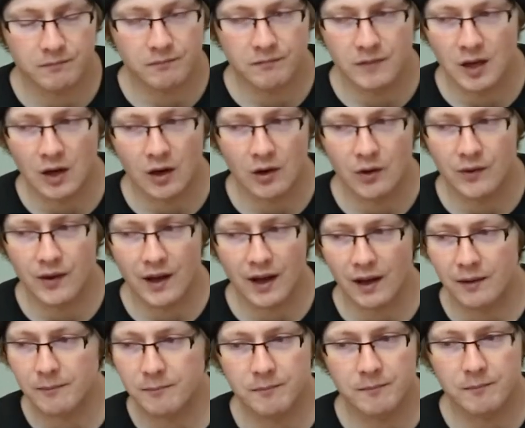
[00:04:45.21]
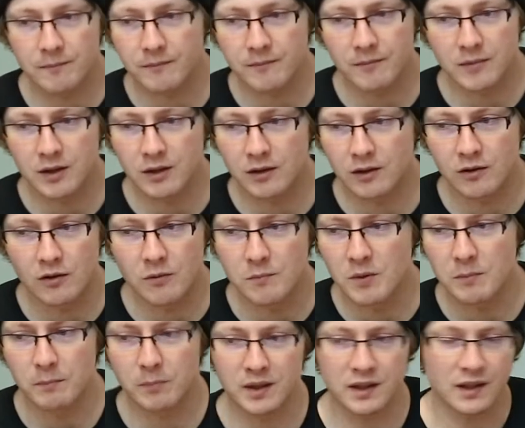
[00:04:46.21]
that
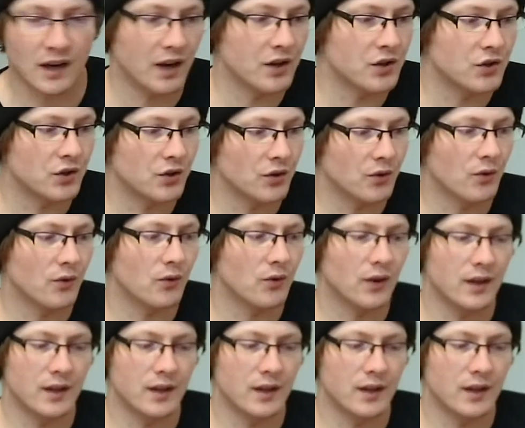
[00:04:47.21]
human potential